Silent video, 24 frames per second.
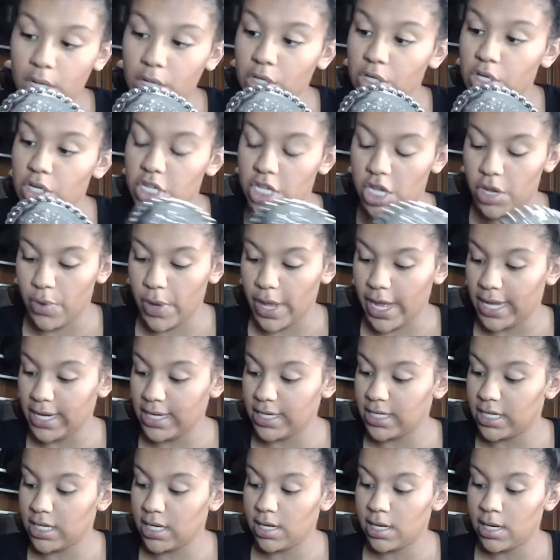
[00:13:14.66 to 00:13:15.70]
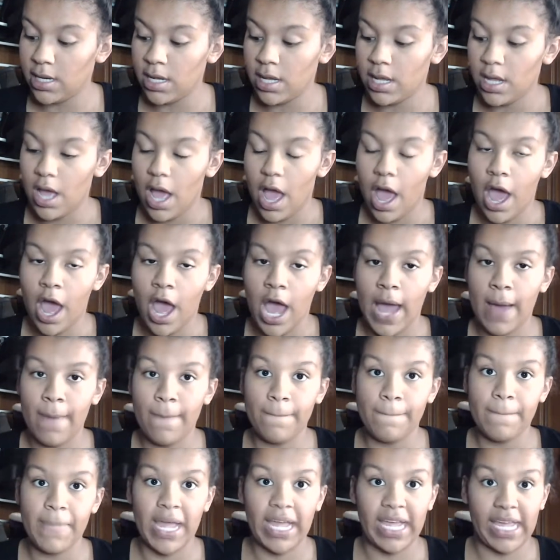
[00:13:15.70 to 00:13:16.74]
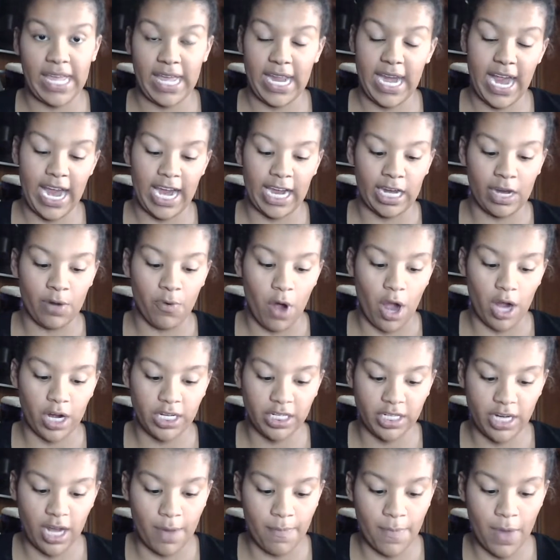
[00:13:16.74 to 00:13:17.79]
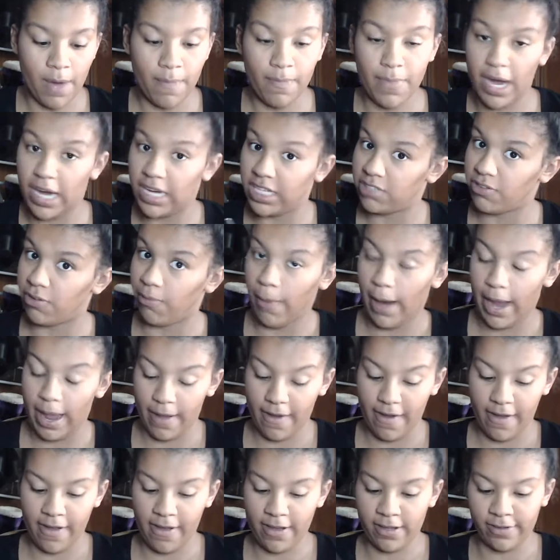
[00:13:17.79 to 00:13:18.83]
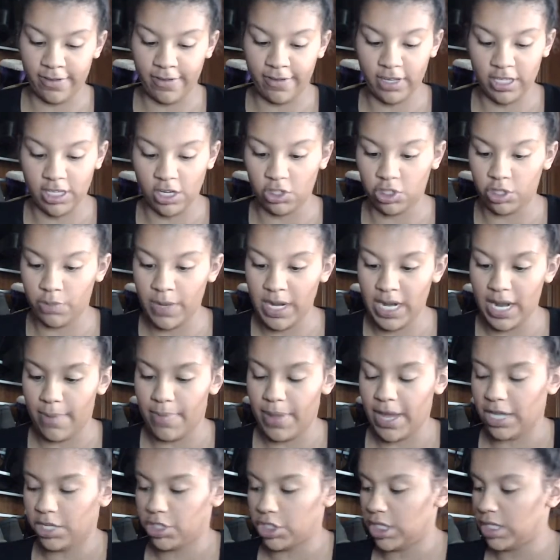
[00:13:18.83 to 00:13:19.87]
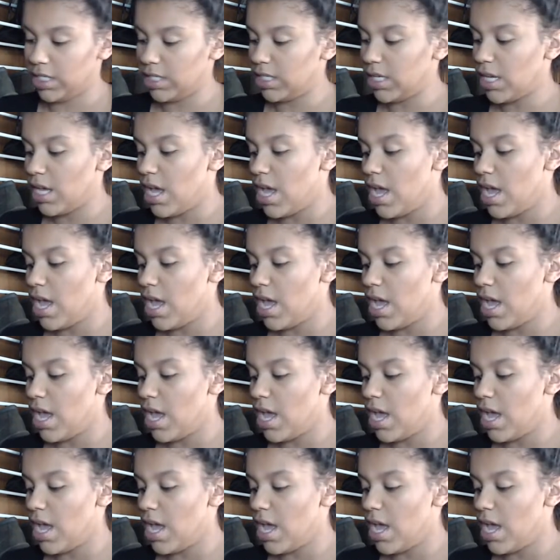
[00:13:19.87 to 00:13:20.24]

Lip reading: do it, make it AnnieWalker.momboss for my social media pages.